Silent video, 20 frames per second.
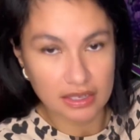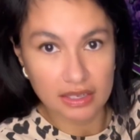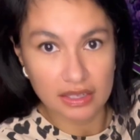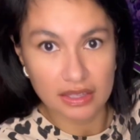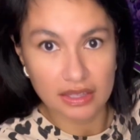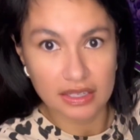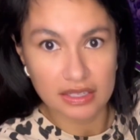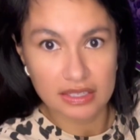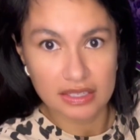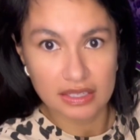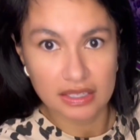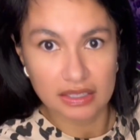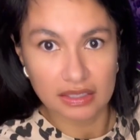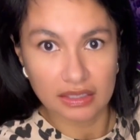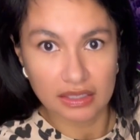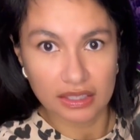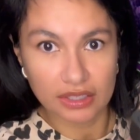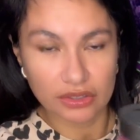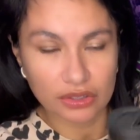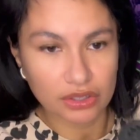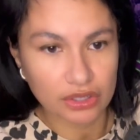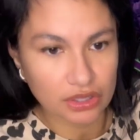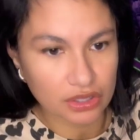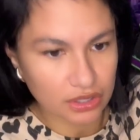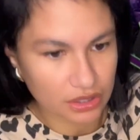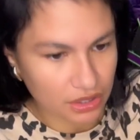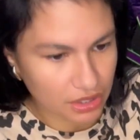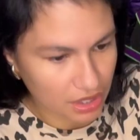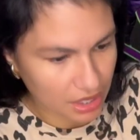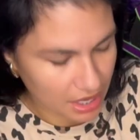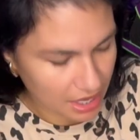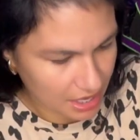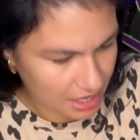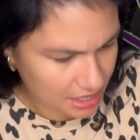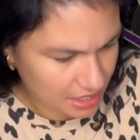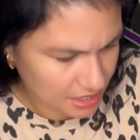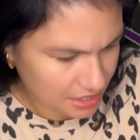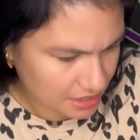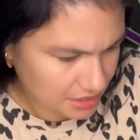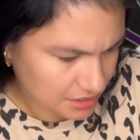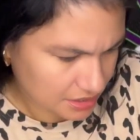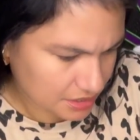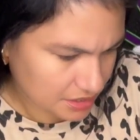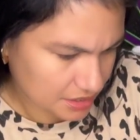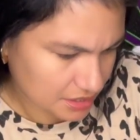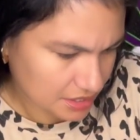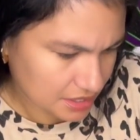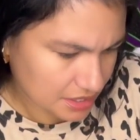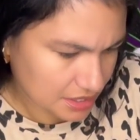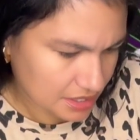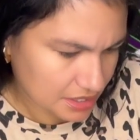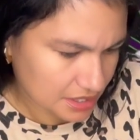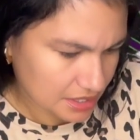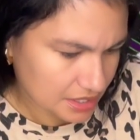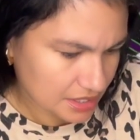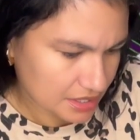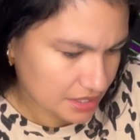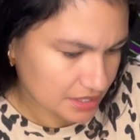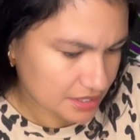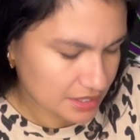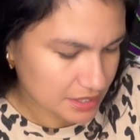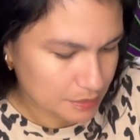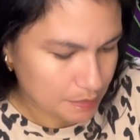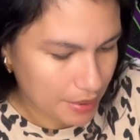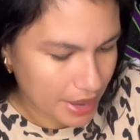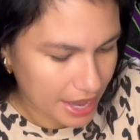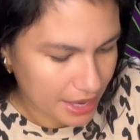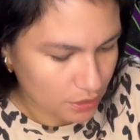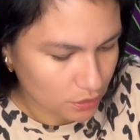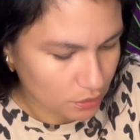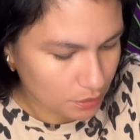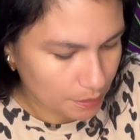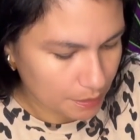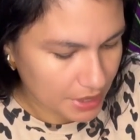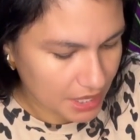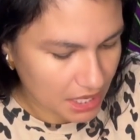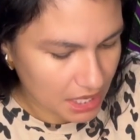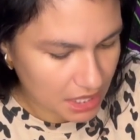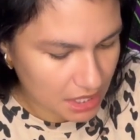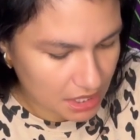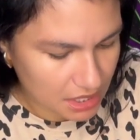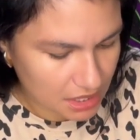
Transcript: this glitter, and this is Petal Pink.